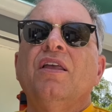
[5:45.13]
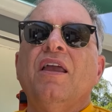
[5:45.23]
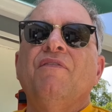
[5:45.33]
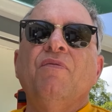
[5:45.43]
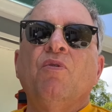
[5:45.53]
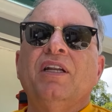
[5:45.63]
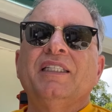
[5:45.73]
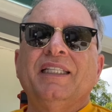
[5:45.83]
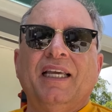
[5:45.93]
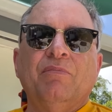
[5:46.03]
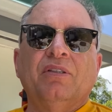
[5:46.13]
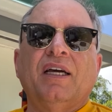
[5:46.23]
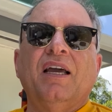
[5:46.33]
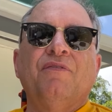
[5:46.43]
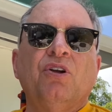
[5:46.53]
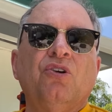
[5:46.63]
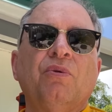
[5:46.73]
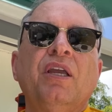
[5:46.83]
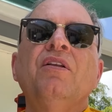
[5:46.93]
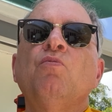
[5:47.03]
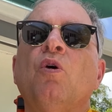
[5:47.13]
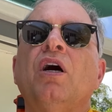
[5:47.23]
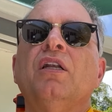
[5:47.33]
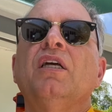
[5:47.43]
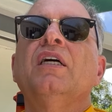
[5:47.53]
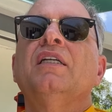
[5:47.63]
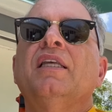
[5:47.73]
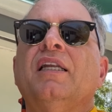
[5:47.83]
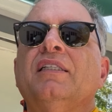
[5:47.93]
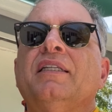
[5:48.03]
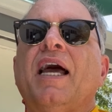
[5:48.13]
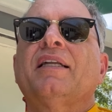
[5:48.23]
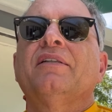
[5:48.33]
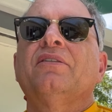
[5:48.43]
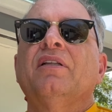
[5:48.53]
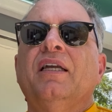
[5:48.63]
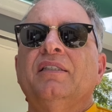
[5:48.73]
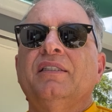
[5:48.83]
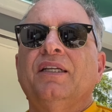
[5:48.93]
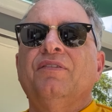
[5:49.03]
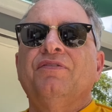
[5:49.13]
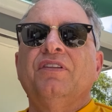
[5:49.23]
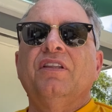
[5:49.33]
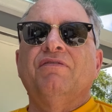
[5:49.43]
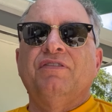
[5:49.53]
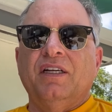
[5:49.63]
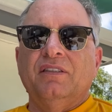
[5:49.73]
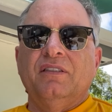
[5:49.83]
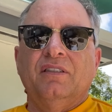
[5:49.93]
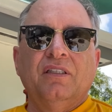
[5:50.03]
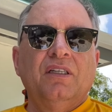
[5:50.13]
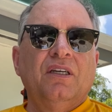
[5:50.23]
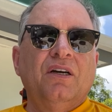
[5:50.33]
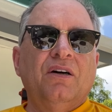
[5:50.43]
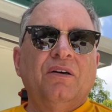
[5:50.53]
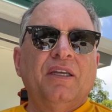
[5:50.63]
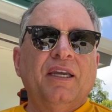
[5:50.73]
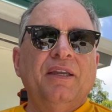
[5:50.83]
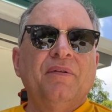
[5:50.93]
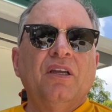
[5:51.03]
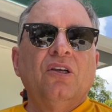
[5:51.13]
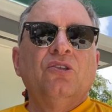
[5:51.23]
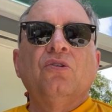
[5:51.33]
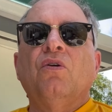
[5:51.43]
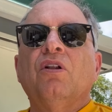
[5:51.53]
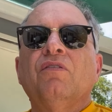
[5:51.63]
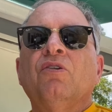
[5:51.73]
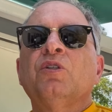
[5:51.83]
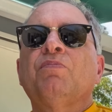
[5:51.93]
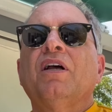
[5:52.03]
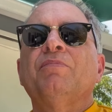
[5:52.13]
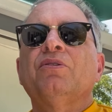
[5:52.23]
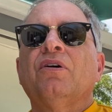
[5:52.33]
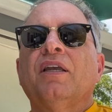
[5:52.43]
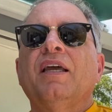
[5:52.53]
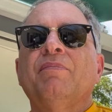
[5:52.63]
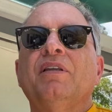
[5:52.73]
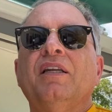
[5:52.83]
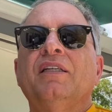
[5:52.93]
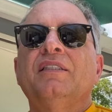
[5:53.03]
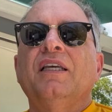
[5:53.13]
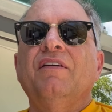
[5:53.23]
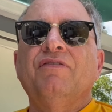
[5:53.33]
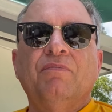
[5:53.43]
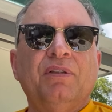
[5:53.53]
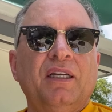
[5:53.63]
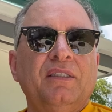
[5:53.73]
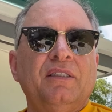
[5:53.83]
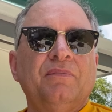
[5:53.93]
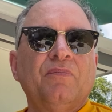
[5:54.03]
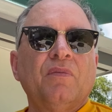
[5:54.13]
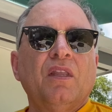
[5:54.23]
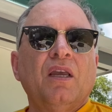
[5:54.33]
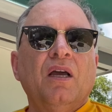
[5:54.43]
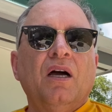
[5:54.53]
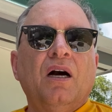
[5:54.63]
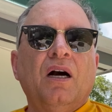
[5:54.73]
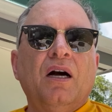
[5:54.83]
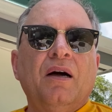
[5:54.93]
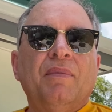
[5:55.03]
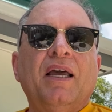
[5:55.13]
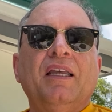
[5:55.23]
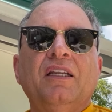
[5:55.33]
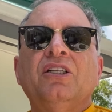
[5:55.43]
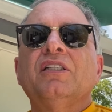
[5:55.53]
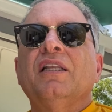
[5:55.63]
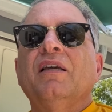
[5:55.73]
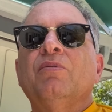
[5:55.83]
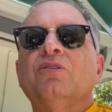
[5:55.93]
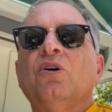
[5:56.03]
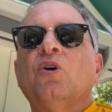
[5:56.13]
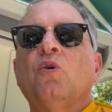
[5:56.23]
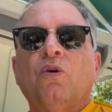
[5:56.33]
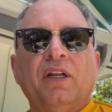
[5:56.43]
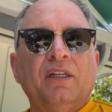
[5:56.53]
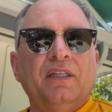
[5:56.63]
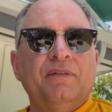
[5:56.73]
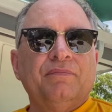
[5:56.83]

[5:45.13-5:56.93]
Everyone is labeled. I have a green one that is tactical and self-defense. Okay, so all of those preps are kept in a safe place, and each is labeled accordingly.